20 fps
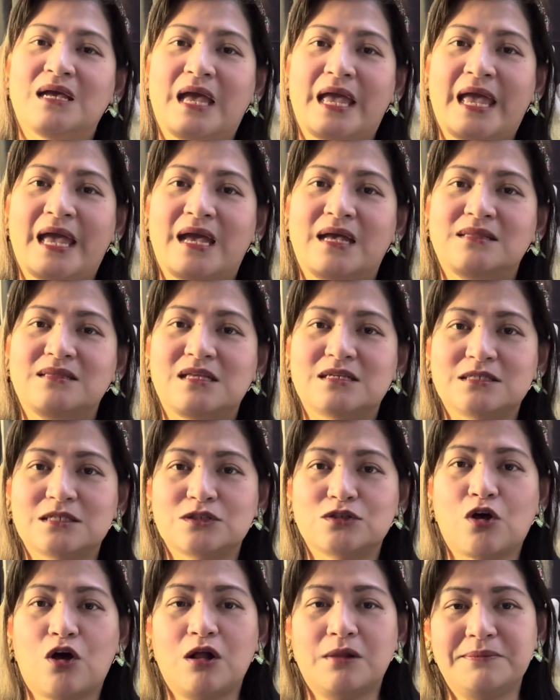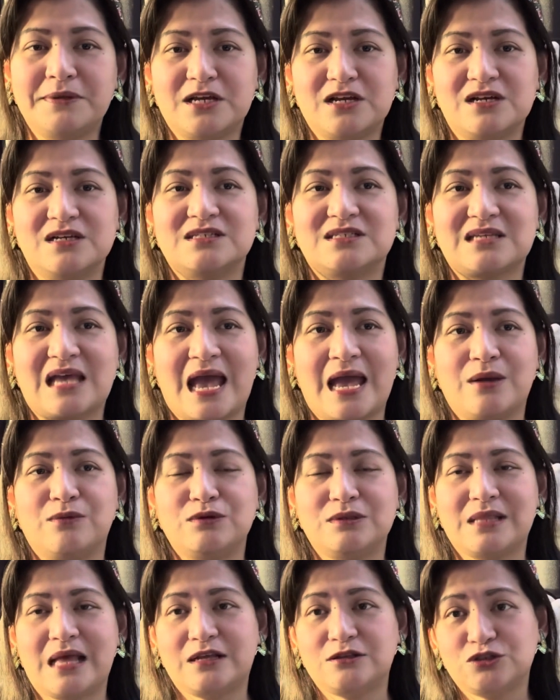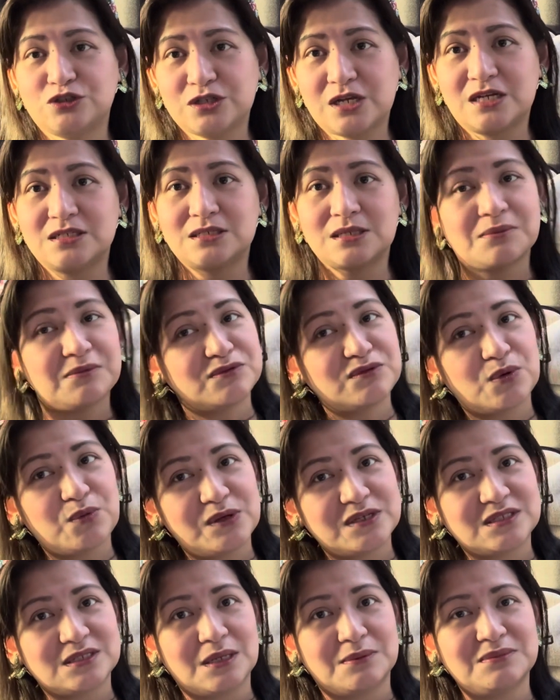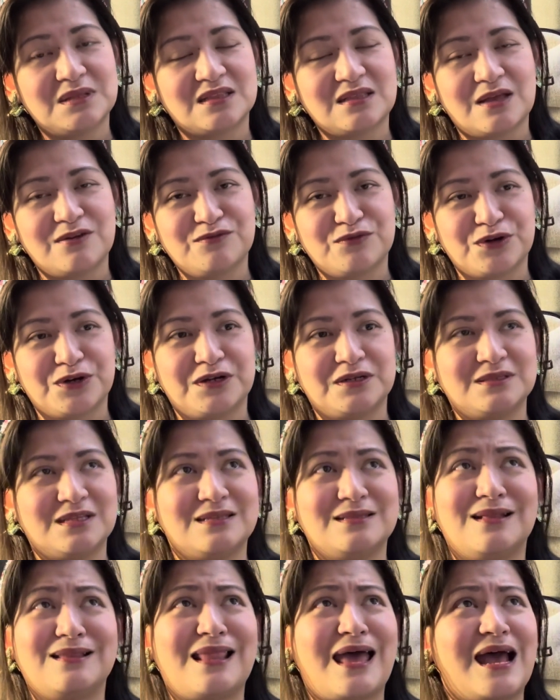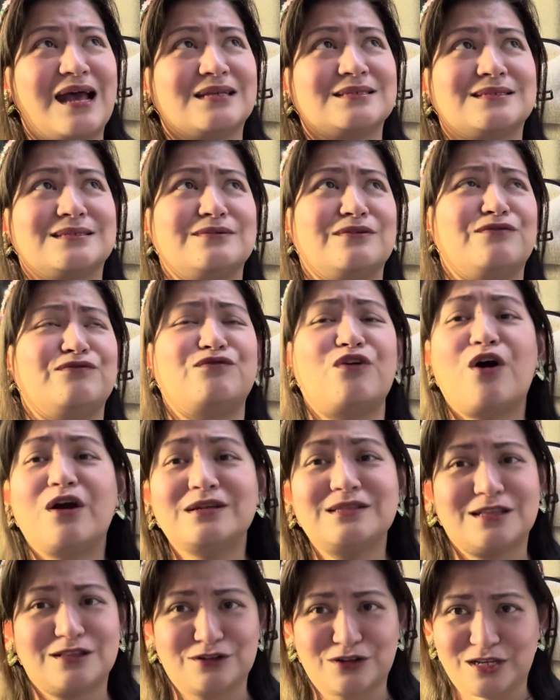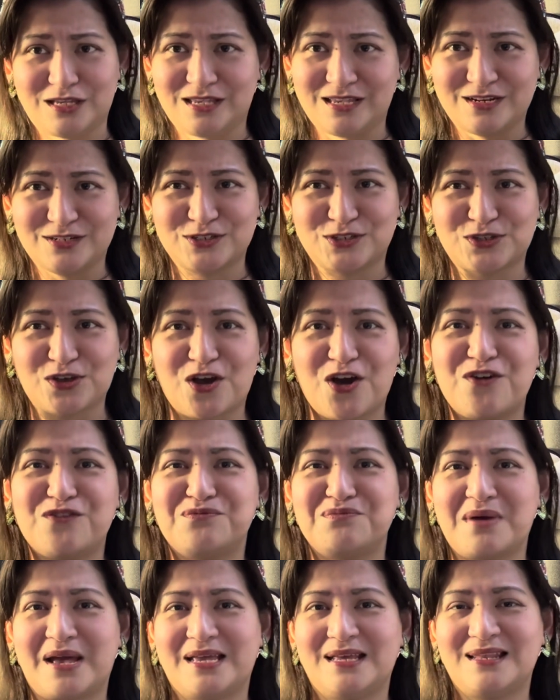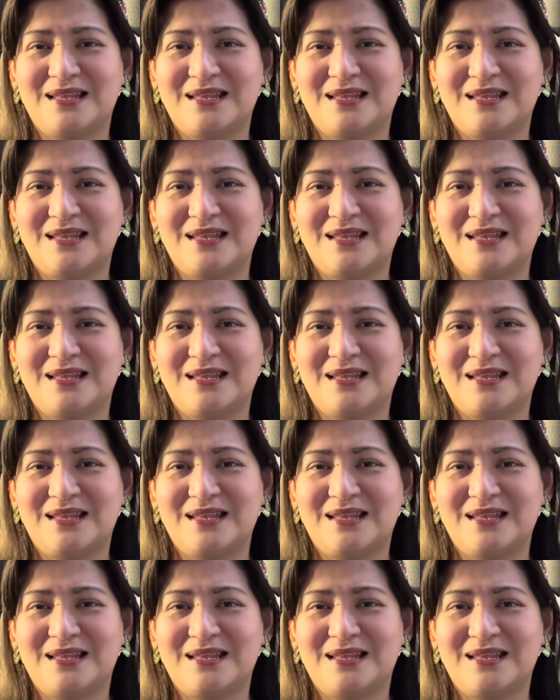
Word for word: And this is all because I would like to share some of the wisdom that I've earned in the last 43 years of my